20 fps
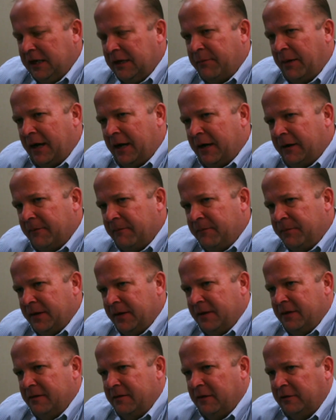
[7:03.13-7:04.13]
To think
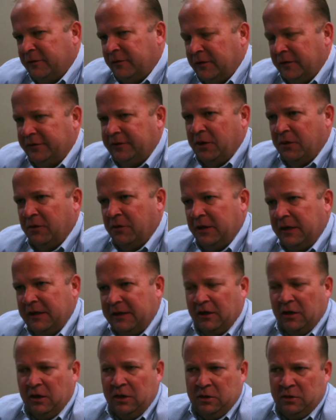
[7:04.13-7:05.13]
about, this
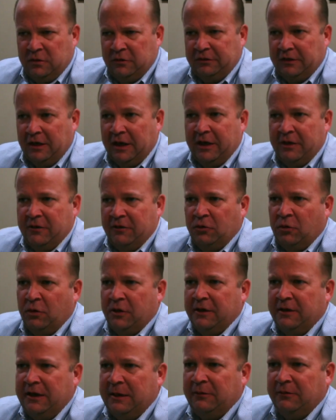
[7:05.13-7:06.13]
facility could host
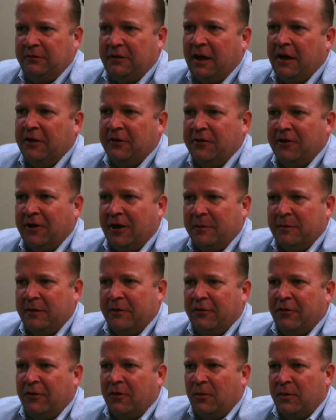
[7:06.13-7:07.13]
120 team soccer
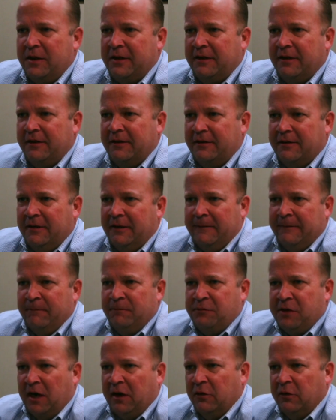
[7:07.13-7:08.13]
tournament for a
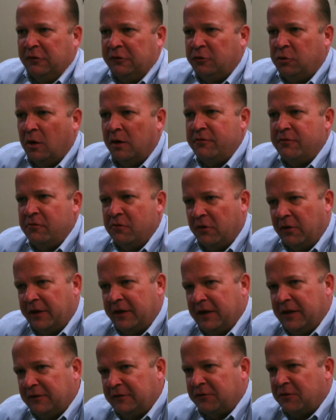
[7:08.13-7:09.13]
weekend. None of those
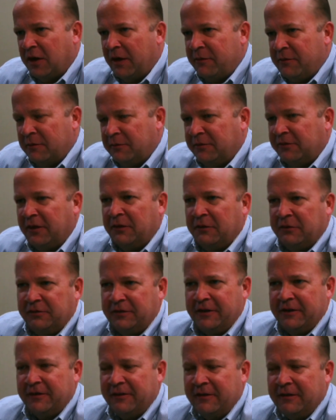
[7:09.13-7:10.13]
12-year-old kids drive
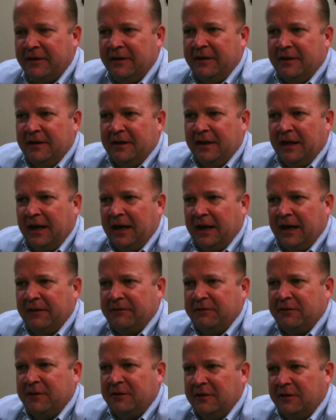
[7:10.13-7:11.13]
themselves here
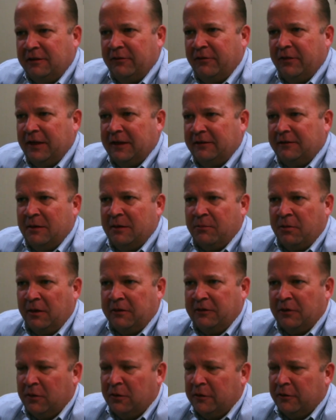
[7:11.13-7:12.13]
to these
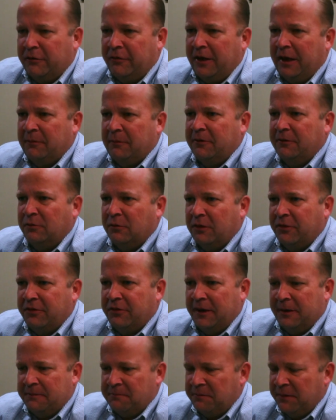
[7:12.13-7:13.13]
events. They bring their whole
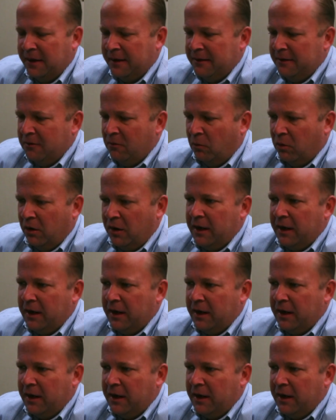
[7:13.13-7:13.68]
families with them.